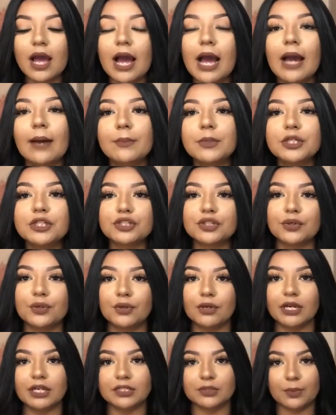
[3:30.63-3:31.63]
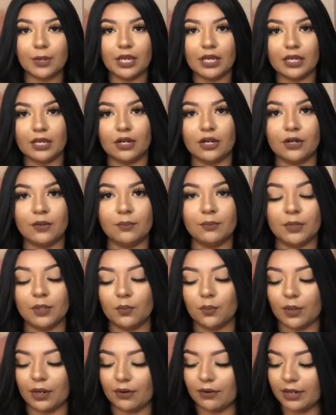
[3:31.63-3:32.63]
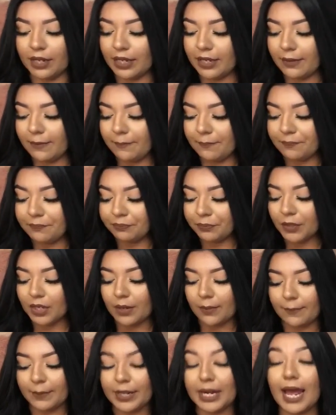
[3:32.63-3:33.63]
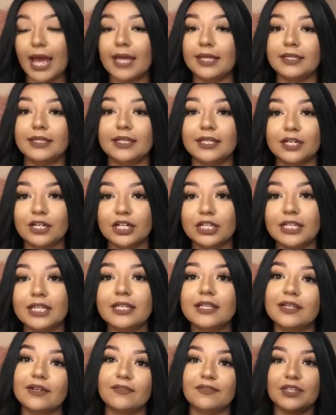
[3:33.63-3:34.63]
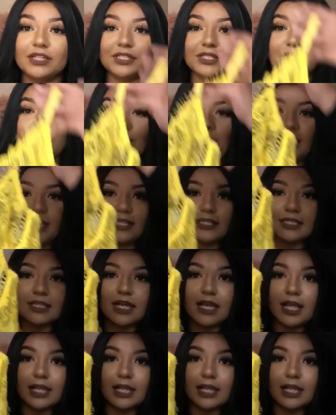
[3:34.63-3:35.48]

I'm gonna show you guys right here me wearing it, but I literally love this, you guys.